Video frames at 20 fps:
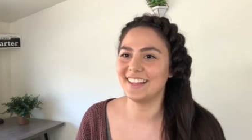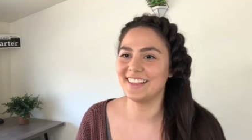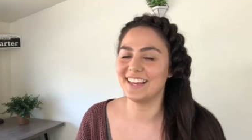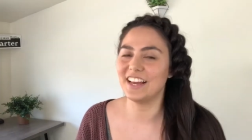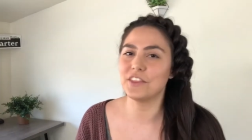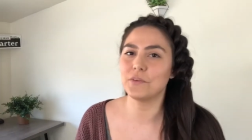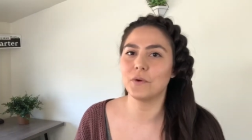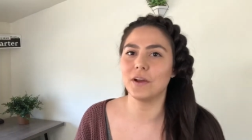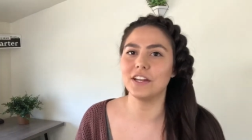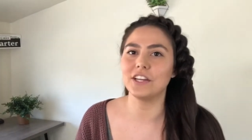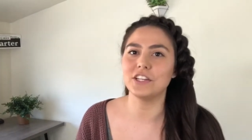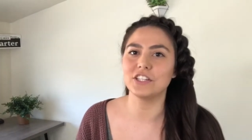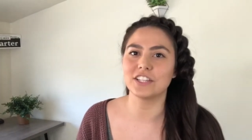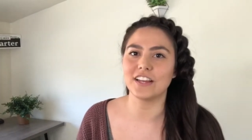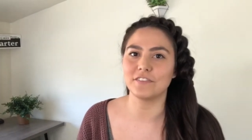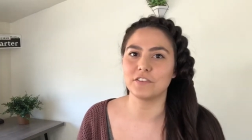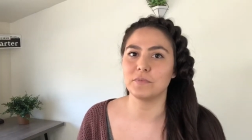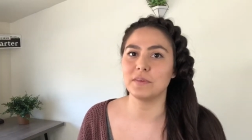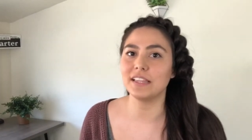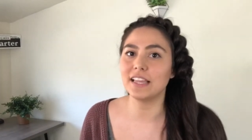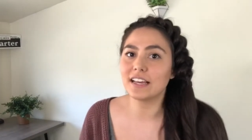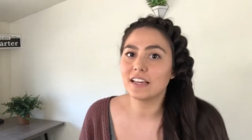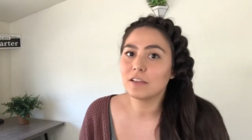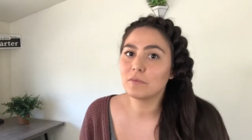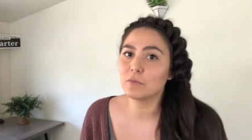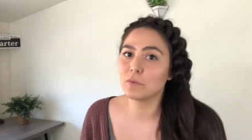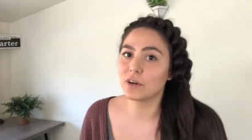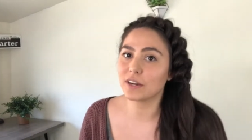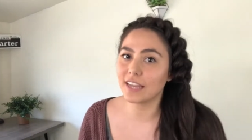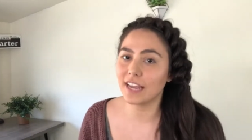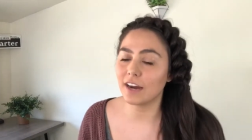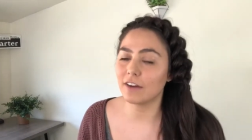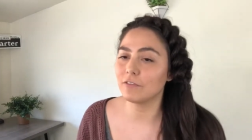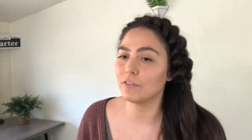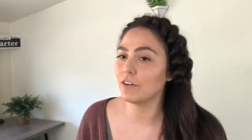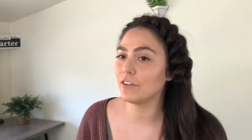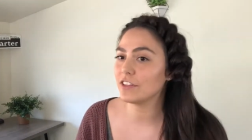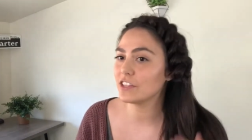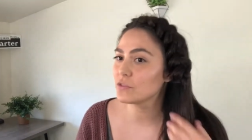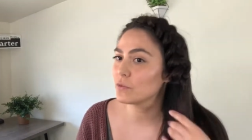The other one, you just have to be like a little more
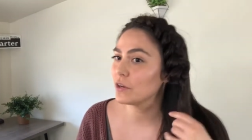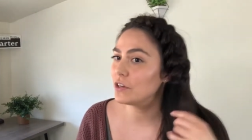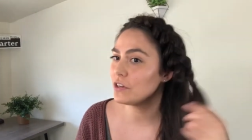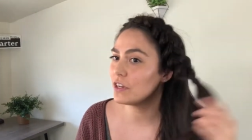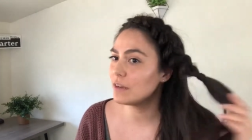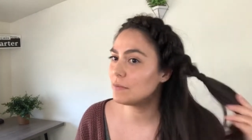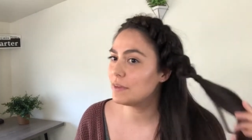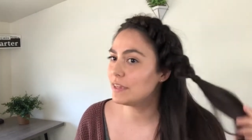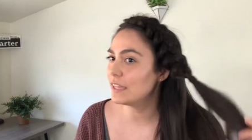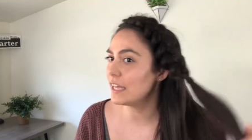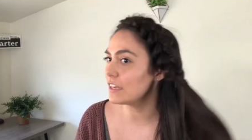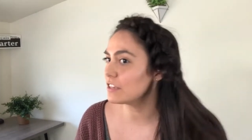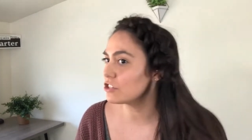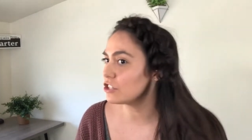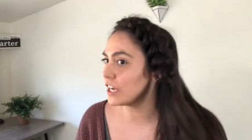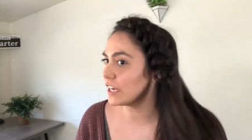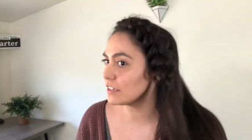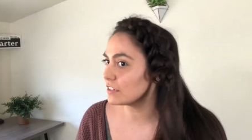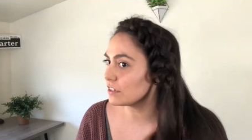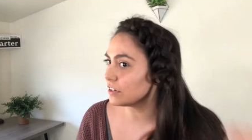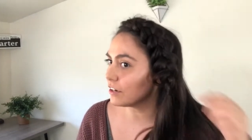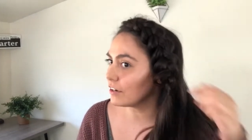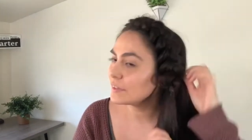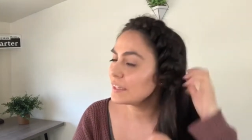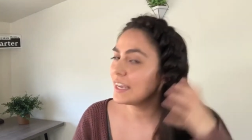careful. This one, you can be less gentle.